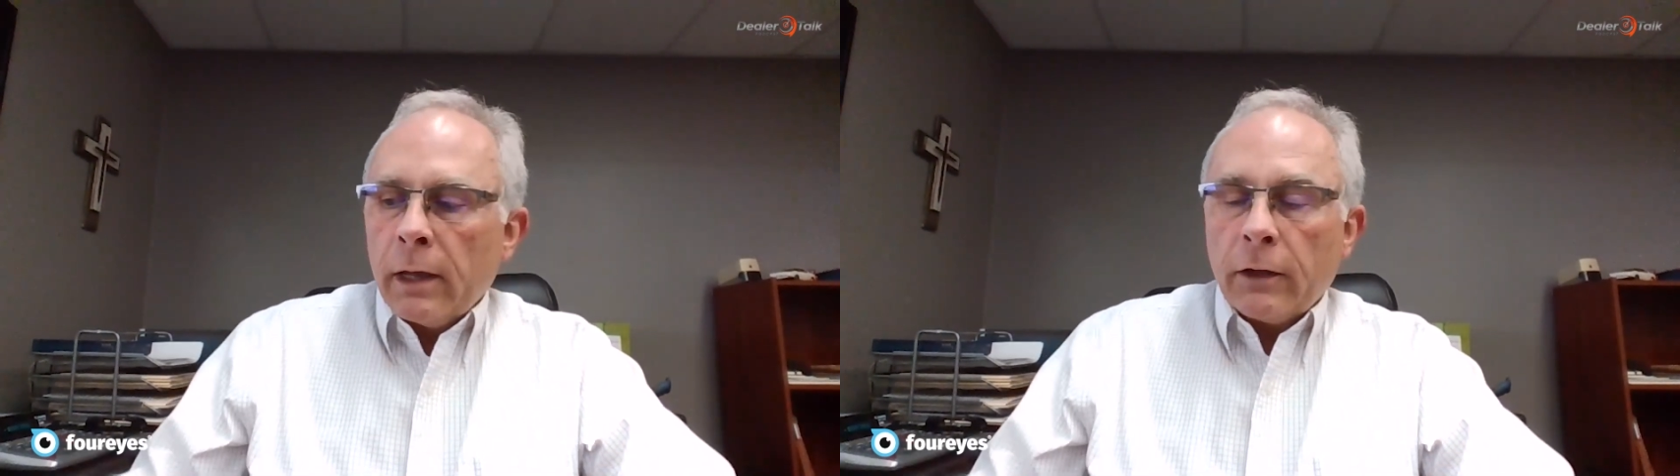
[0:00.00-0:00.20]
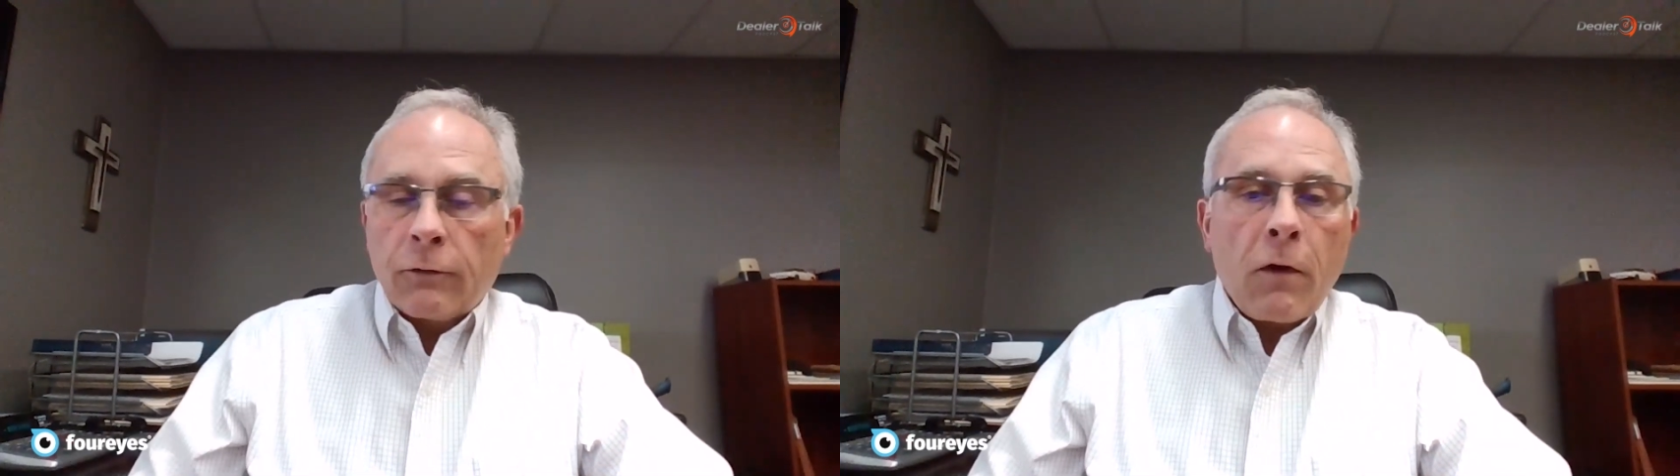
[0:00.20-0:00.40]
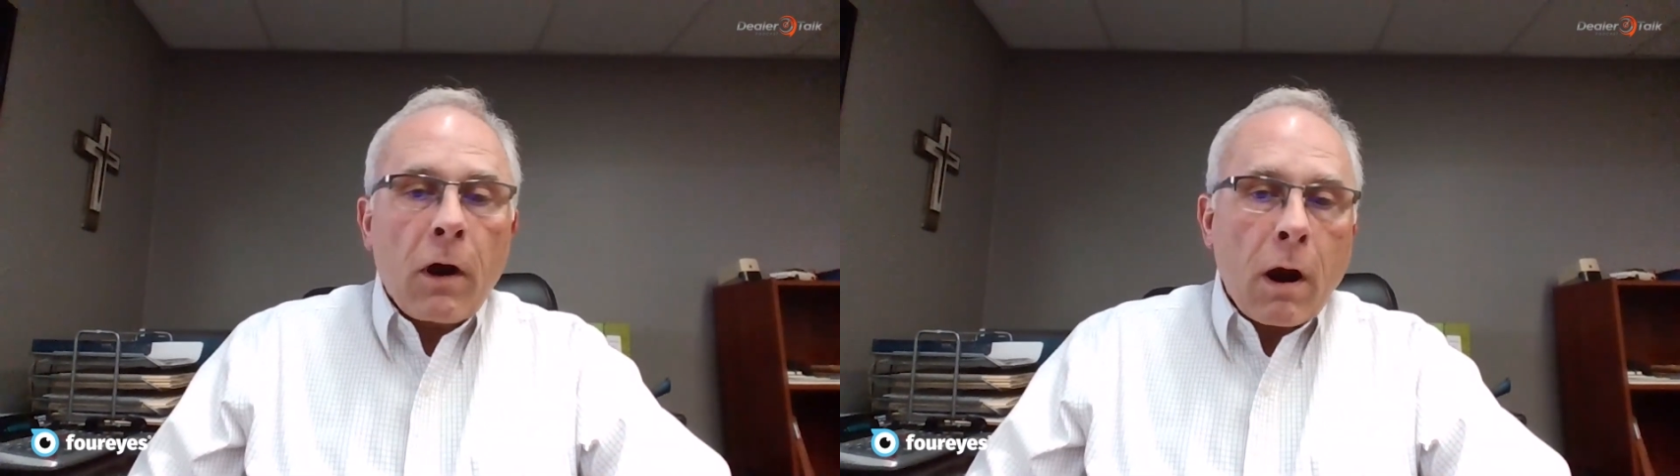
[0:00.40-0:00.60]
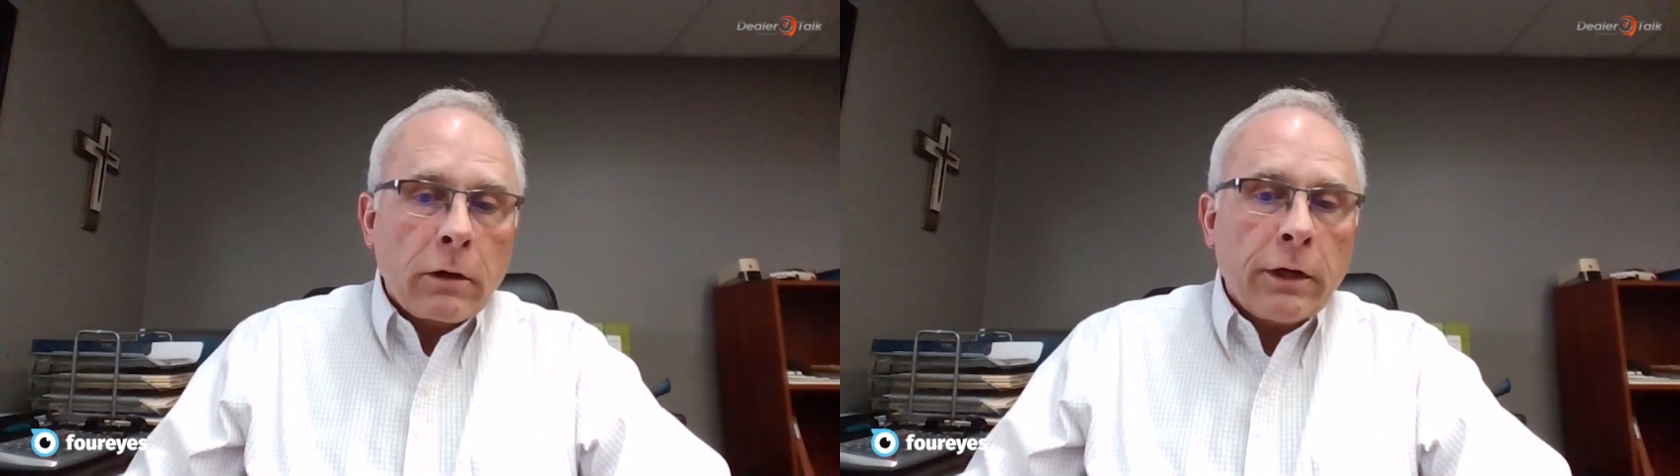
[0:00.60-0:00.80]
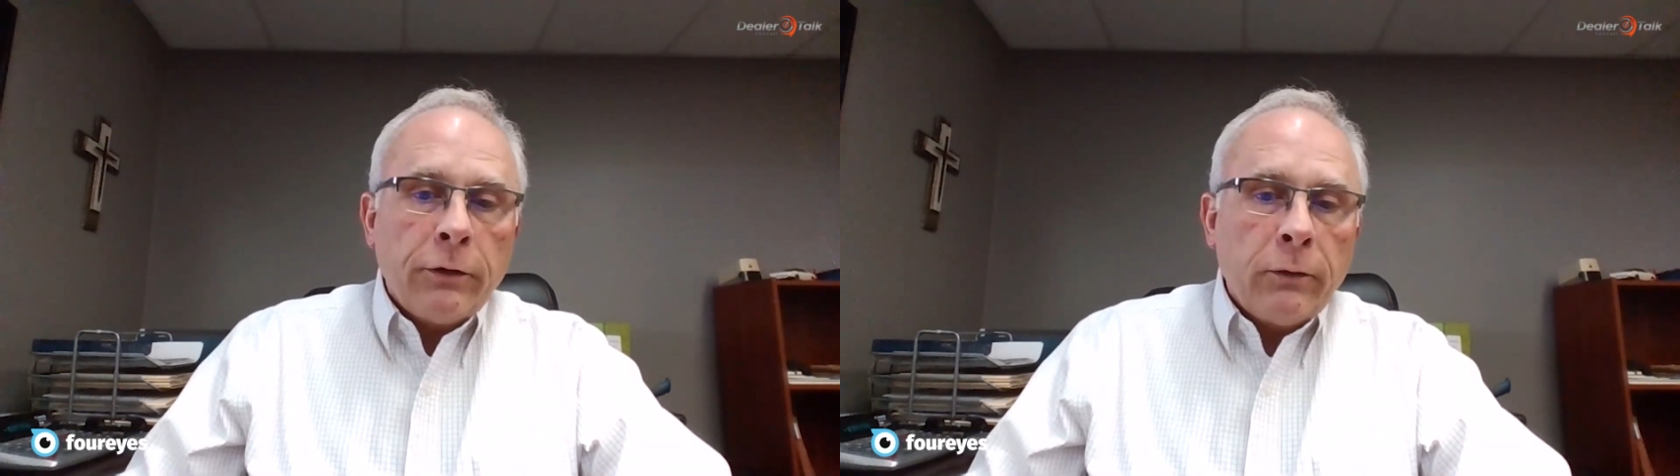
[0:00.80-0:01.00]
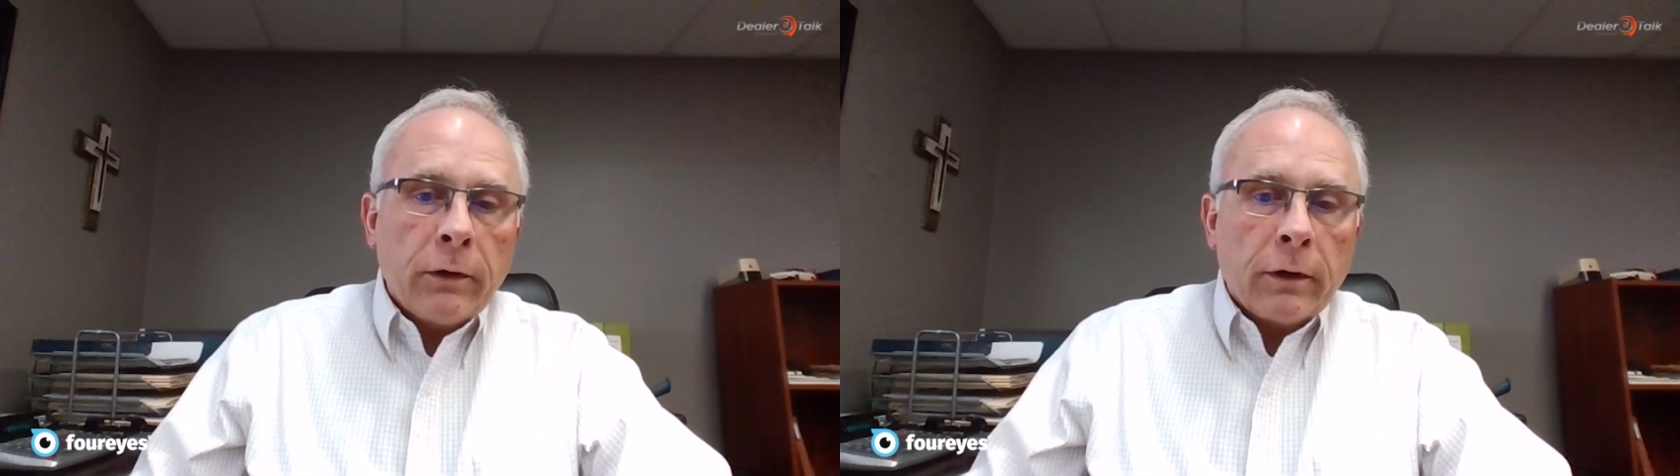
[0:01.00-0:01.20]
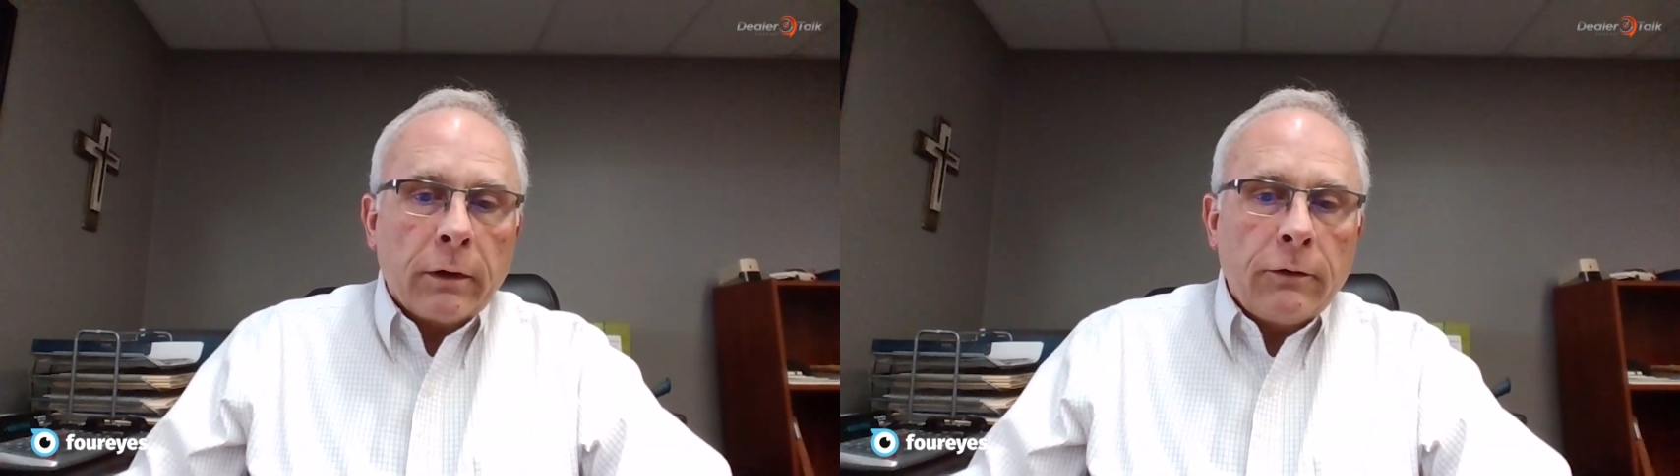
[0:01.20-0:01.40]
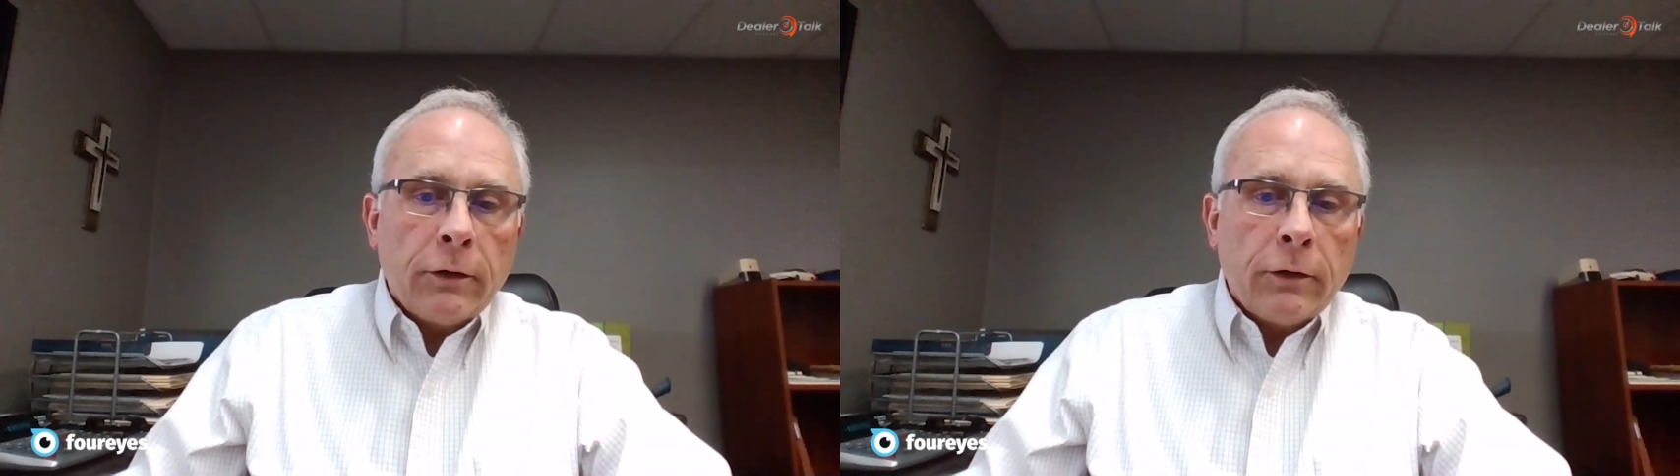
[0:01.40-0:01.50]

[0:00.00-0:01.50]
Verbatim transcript: It's far harder to